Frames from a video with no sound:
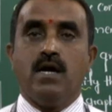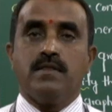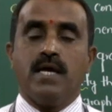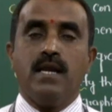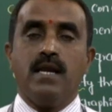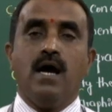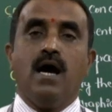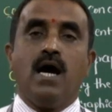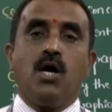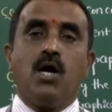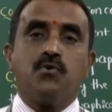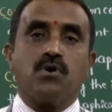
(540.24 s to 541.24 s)
Then
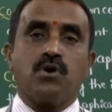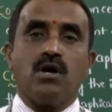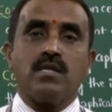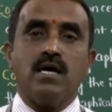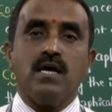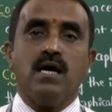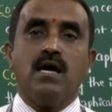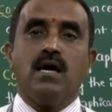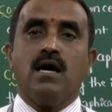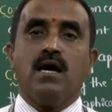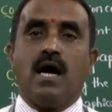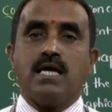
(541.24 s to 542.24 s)
how to draw the
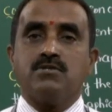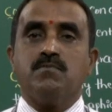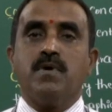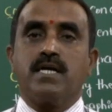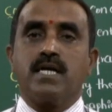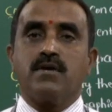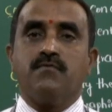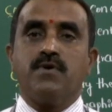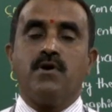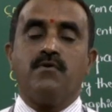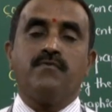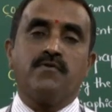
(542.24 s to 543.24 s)
isometric
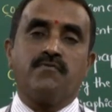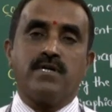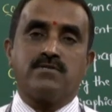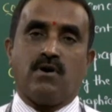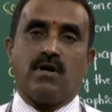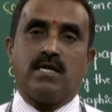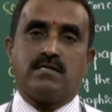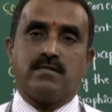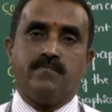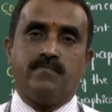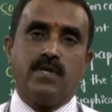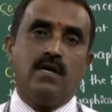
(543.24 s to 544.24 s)
view of different solids.
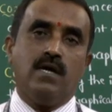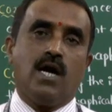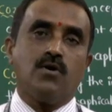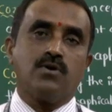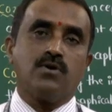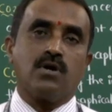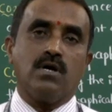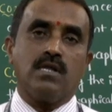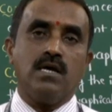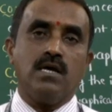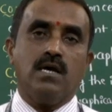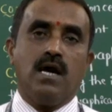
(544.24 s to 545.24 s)
How to draw
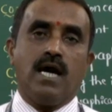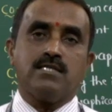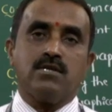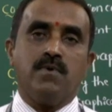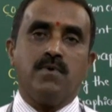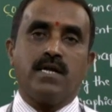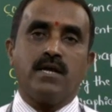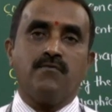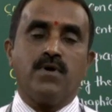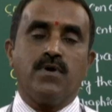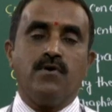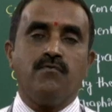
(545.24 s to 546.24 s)
the isometric
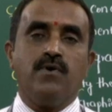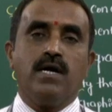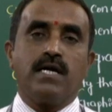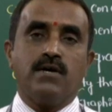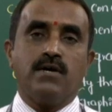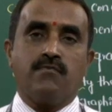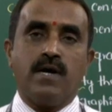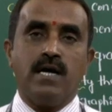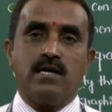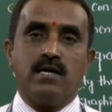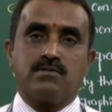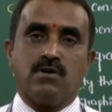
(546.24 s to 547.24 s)
view of
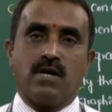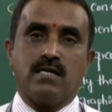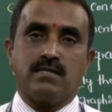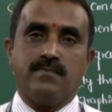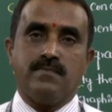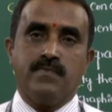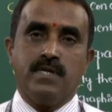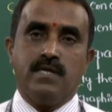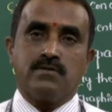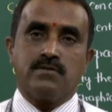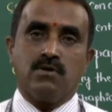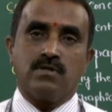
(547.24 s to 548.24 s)
different solids.
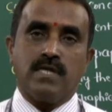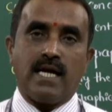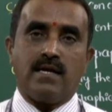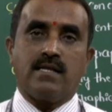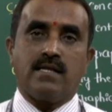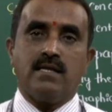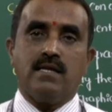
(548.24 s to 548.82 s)
So that